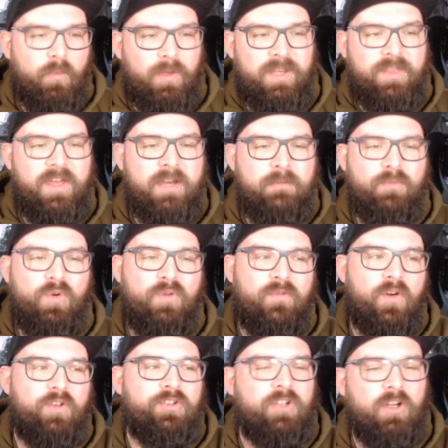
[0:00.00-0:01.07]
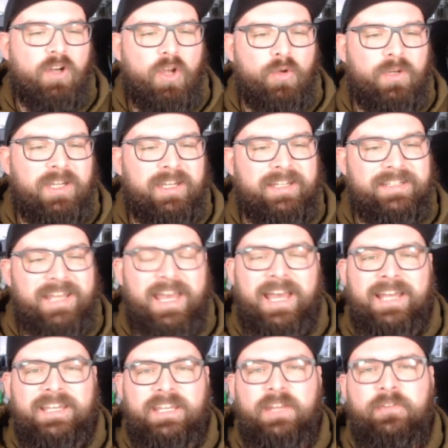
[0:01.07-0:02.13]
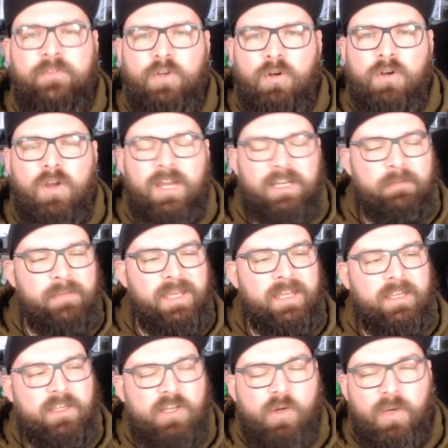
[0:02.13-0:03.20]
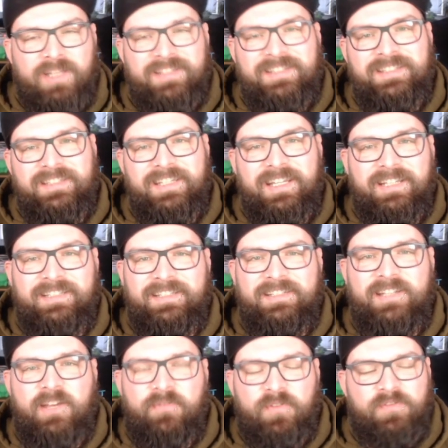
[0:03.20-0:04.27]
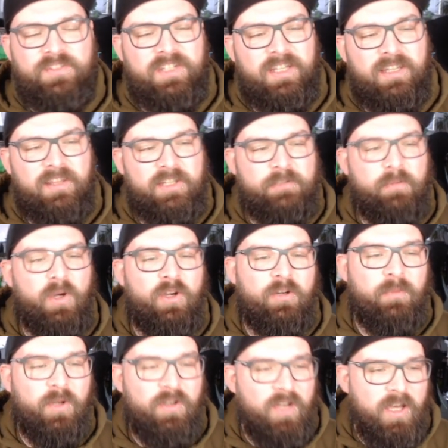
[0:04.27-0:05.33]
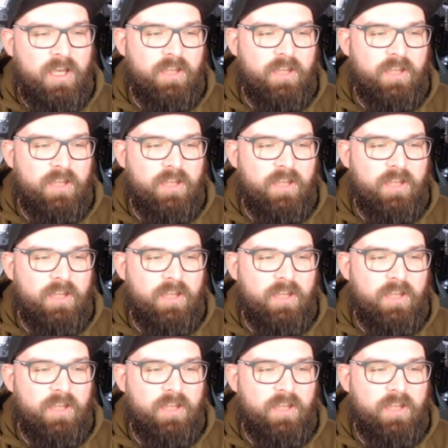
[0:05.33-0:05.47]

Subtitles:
We then move on to Lokix, and if you're like me, you are sick to death of seeing this Pokemon.